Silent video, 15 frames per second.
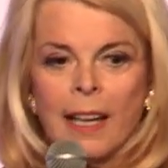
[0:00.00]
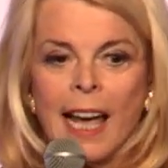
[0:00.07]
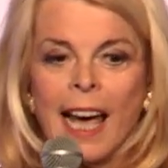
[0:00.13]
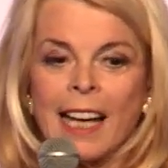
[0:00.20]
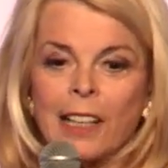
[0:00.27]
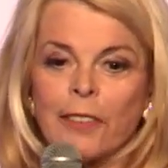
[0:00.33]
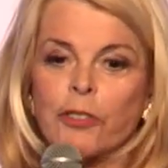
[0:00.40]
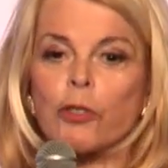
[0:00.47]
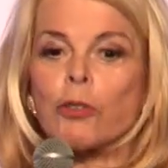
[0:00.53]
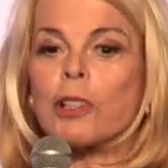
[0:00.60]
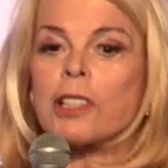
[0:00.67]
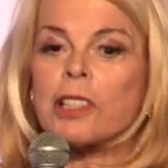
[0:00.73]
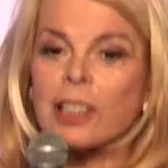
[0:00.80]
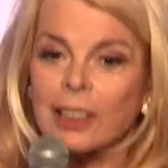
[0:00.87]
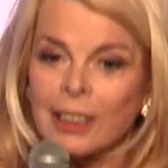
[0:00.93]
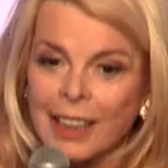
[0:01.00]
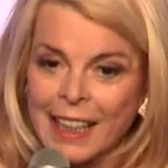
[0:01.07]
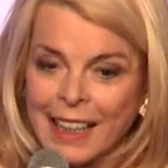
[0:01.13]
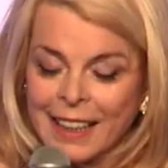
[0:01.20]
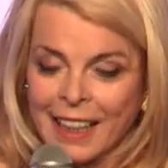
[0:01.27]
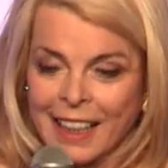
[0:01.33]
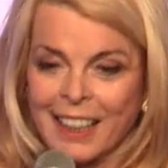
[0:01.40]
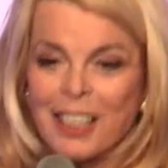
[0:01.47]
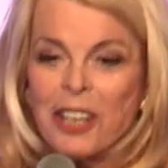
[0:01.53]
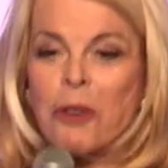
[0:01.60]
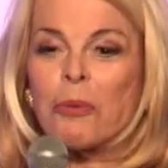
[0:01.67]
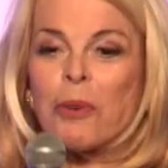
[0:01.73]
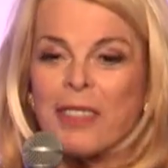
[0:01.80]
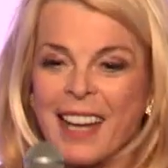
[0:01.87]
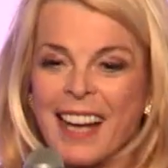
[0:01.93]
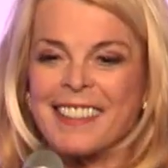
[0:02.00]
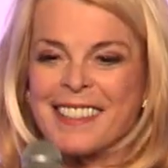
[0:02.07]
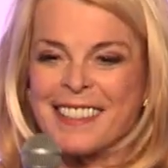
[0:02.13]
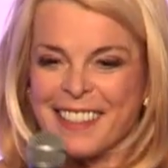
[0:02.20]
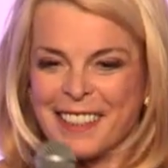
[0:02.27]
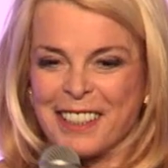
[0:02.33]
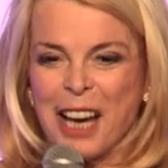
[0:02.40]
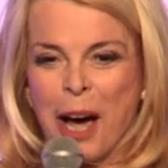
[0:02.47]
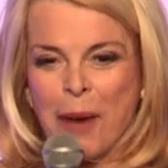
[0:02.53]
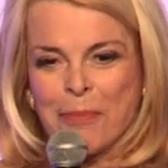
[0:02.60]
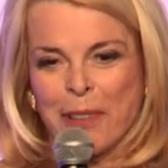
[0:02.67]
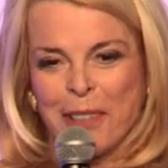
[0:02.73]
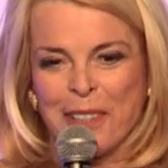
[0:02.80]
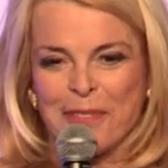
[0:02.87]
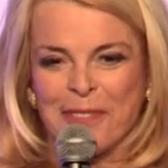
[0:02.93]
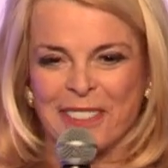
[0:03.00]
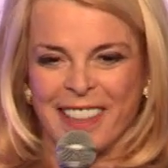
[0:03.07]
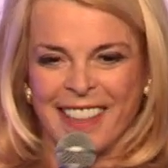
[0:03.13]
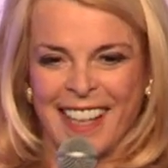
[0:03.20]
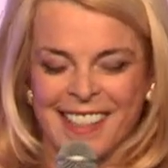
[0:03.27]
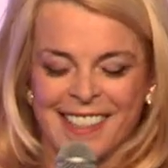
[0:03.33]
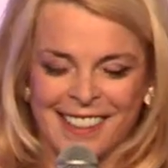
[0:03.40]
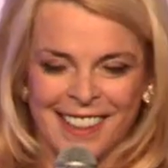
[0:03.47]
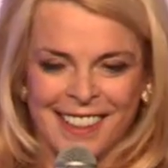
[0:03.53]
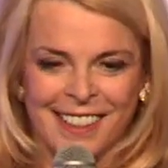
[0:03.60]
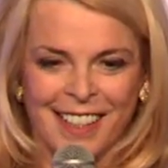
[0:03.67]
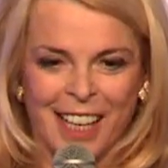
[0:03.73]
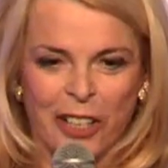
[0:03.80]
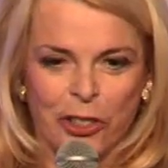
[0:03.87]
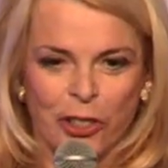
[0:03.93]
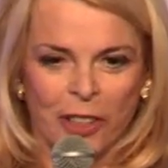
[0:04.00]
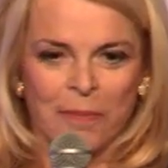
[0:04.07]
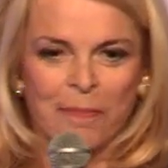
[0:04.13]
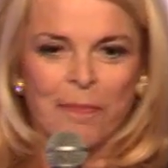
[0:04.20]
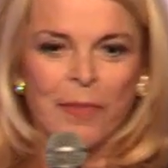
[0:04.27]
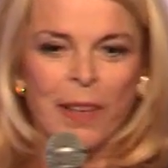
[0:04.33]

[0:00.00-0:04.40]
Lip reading: And of course, cleaning, well, that's the topic of today's discussion.